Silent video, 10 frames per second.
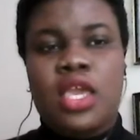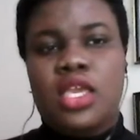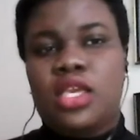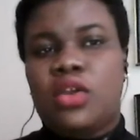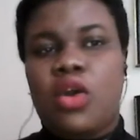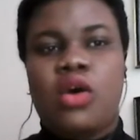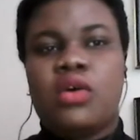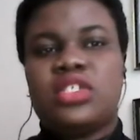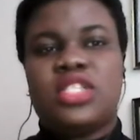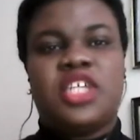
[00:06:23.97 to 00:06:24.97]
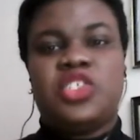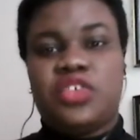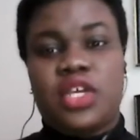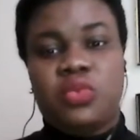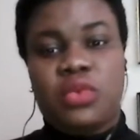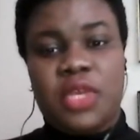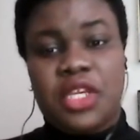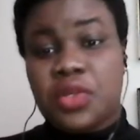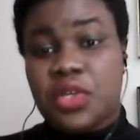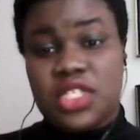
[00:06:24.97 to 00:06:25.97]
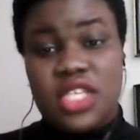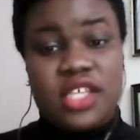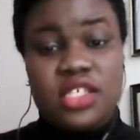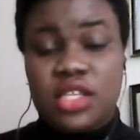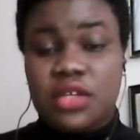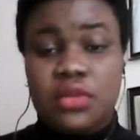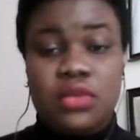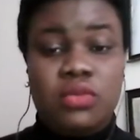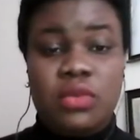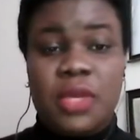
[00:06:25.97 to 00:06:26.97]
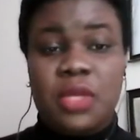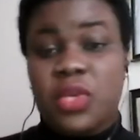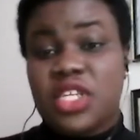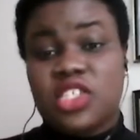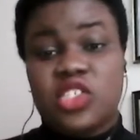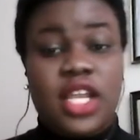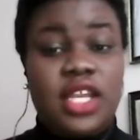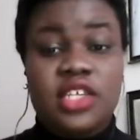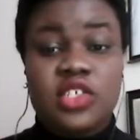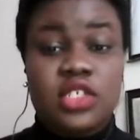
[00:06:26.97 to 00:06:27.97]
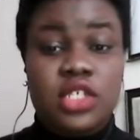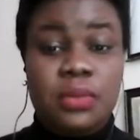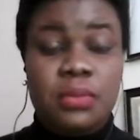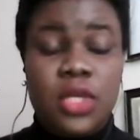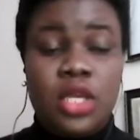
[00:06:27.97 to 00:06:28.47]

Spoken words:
he called Nigerian women crazy, hysterical women when they challenged him,